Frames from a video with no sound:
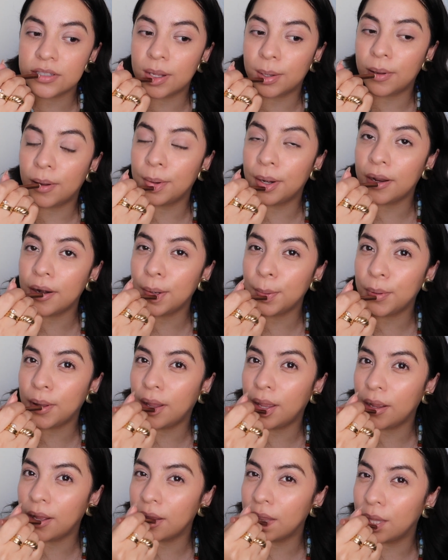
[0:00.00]
I'm not
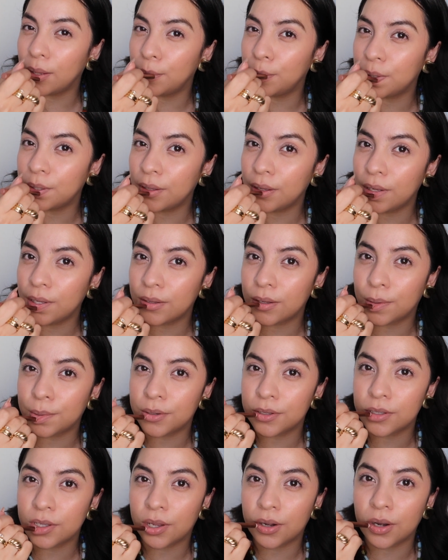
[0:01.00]
applying a lipstick, so I'm
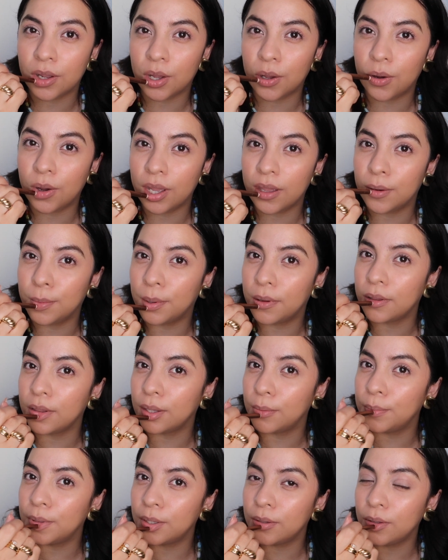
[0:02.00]
just gonna go in my
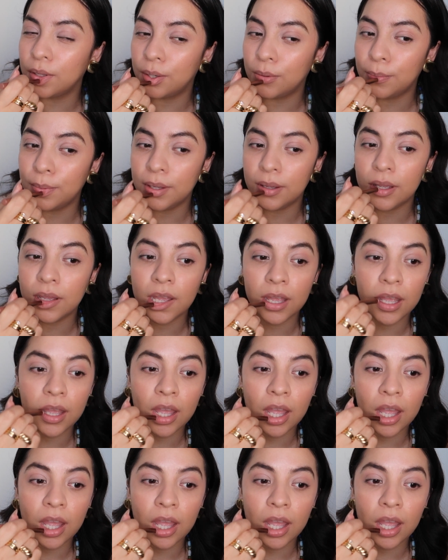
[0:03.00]
lips a little bit.